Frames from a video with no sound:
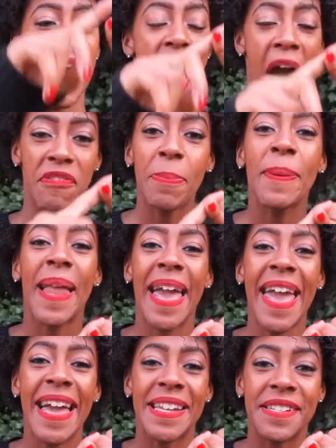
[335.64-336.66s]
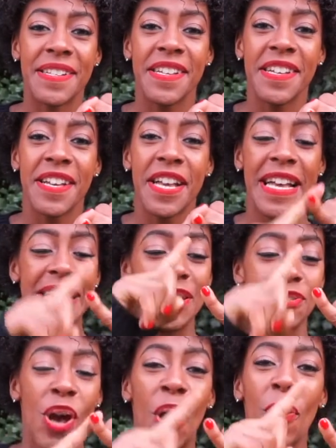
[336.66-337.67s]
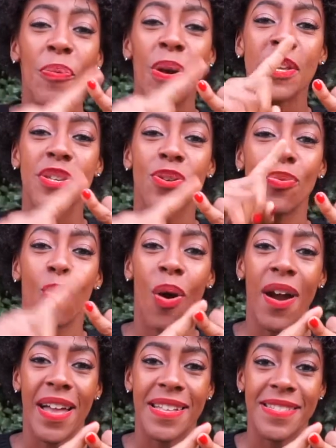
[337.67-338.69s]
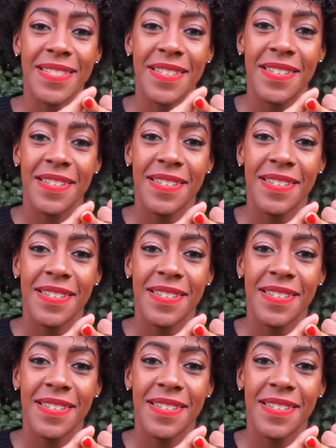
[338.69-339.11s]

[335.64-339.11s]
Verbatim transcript: have a plan. Know what you want.